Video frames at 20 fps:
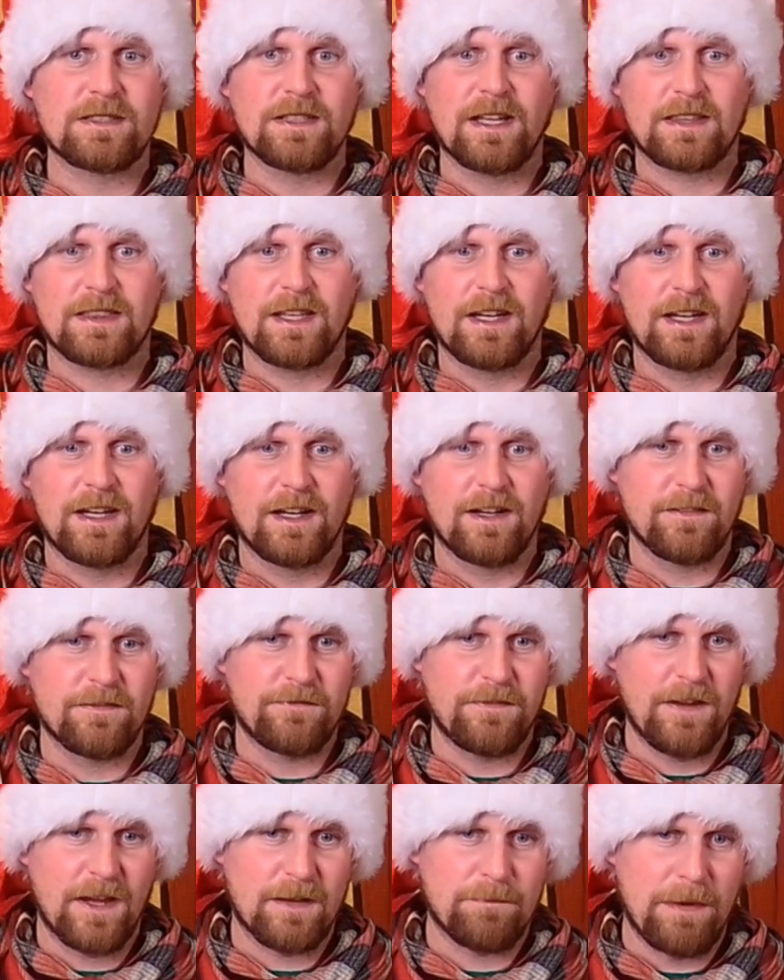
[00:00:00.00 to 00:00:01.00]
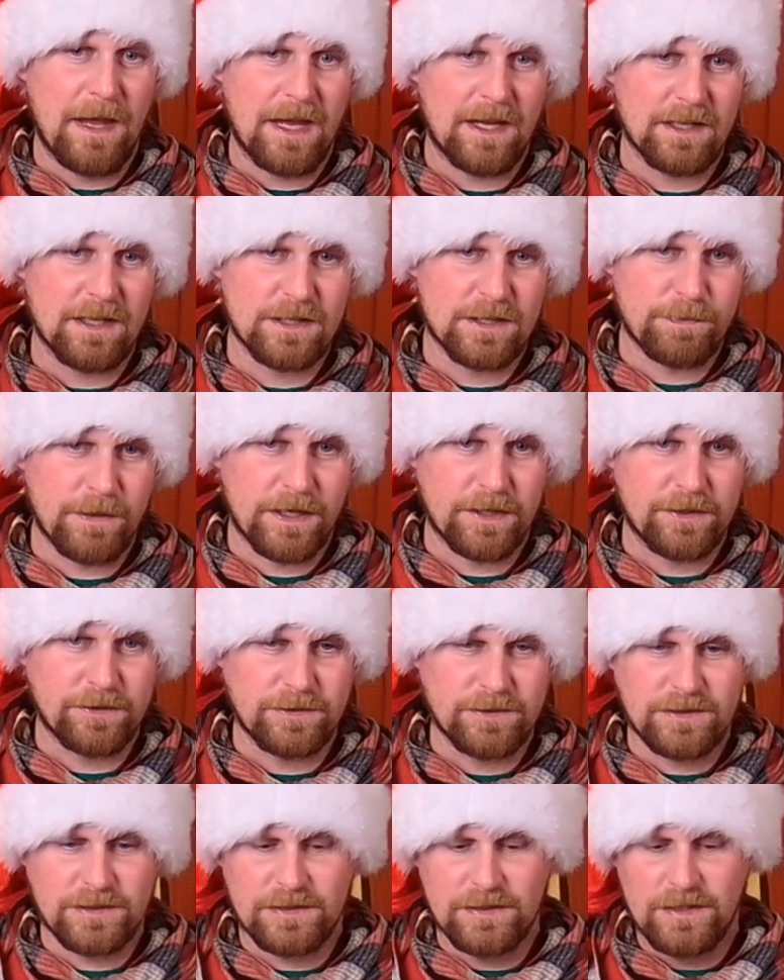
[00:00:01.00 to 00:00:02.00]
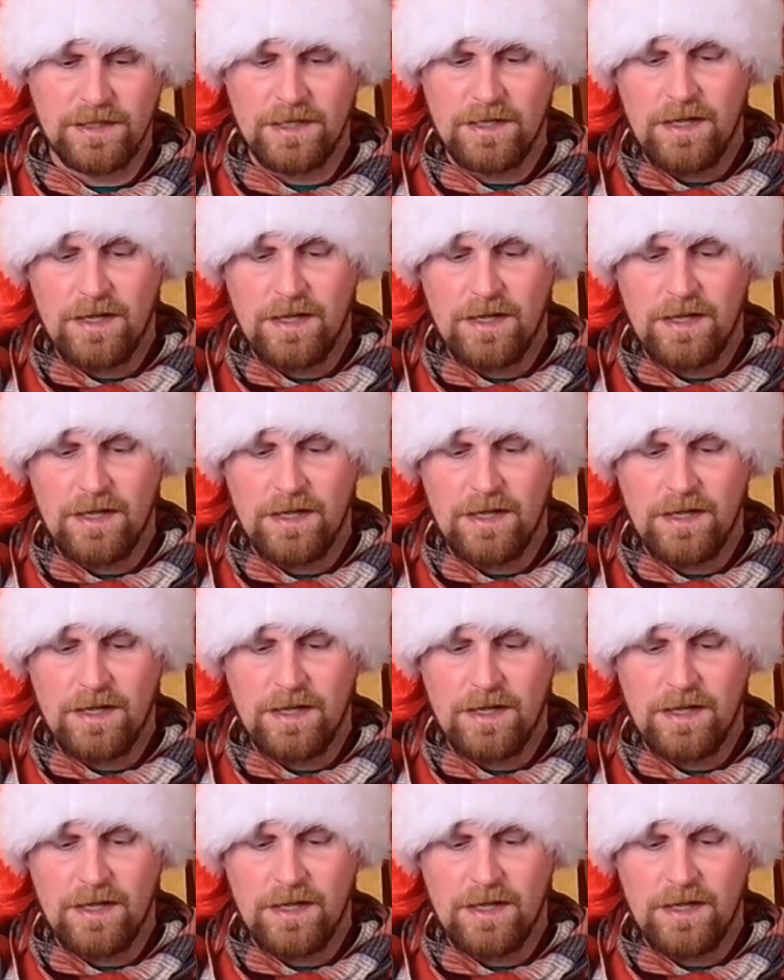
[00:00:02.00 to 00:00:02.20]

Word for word: like the fake bacon sprinkles.